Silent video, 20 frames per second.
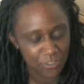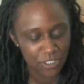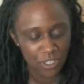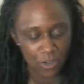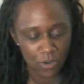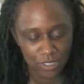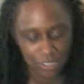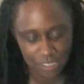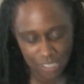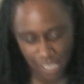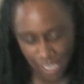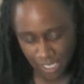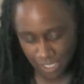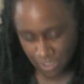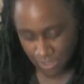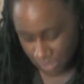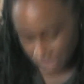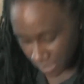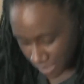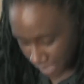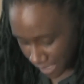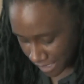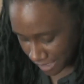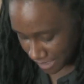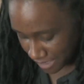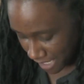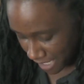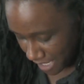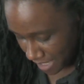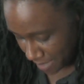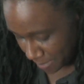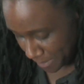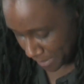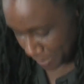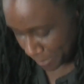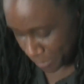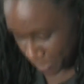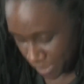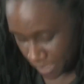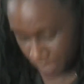So it's like, I done had
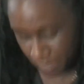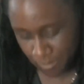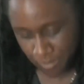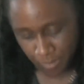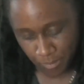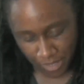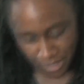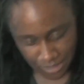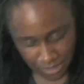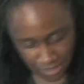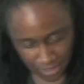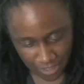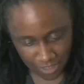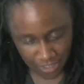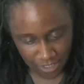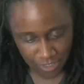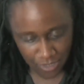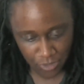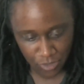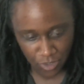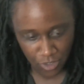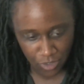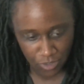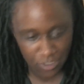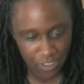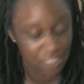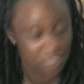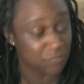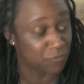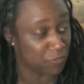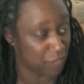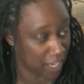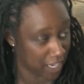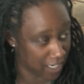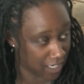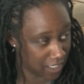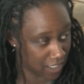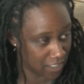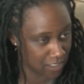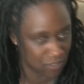people come to my city, it's
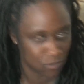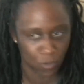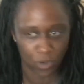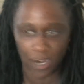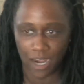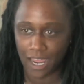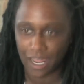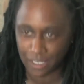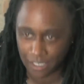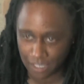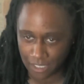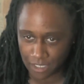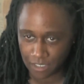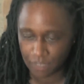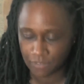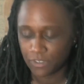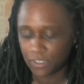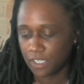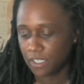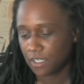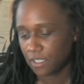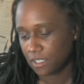Vegas where I live,